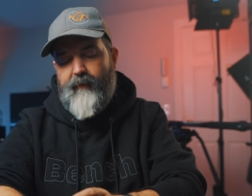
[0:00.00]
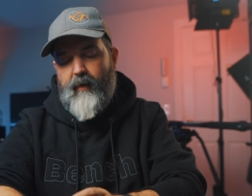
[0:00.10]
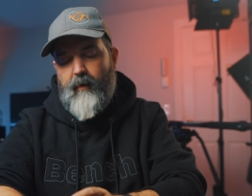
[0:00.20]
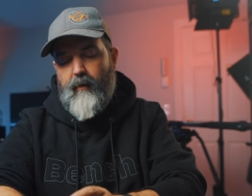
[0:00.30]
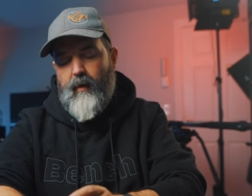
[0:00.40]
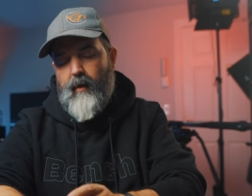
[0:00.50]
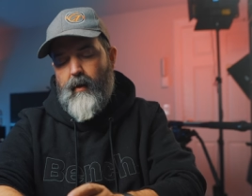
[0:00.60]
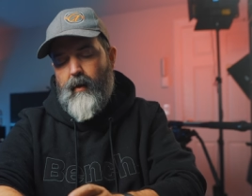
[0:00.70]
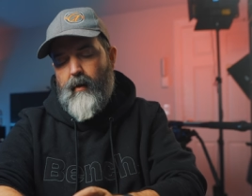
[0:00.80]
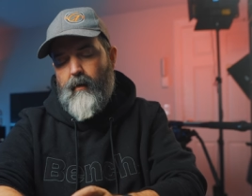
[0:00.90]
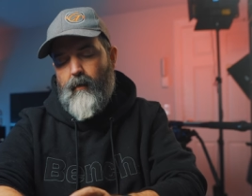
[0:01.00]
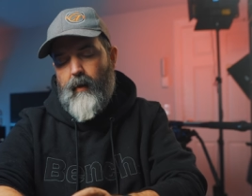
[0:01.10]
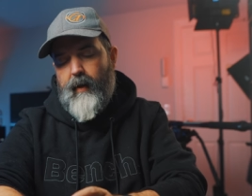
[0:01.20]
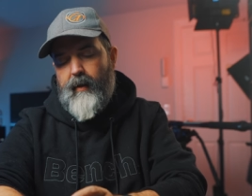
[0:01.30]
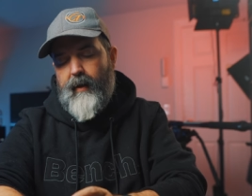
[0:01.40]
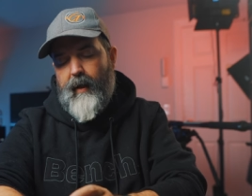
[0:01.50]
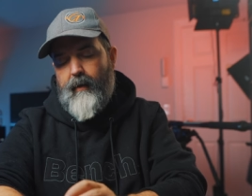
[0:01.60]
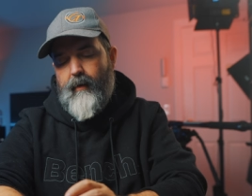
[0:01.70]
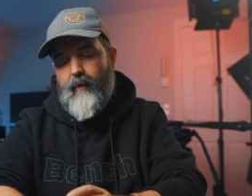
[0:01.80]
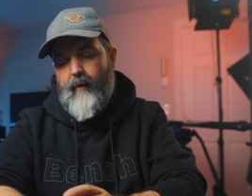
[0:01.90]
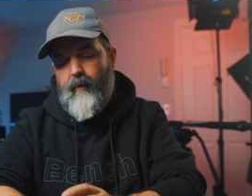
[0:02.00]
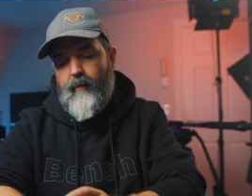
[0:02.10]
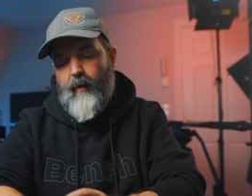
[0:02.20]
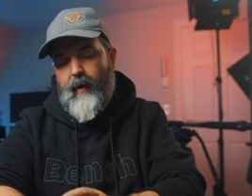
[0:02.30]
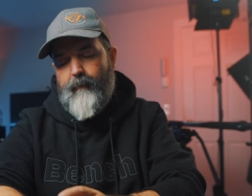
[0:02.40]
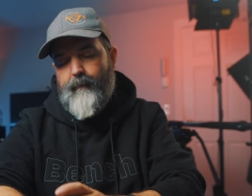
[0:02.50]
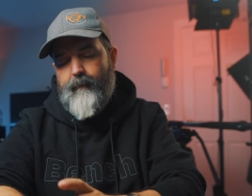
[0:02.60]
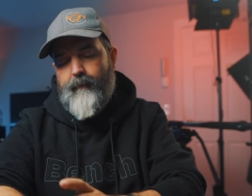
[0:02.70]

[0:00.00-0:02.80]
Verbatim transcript: if you wanted that, right?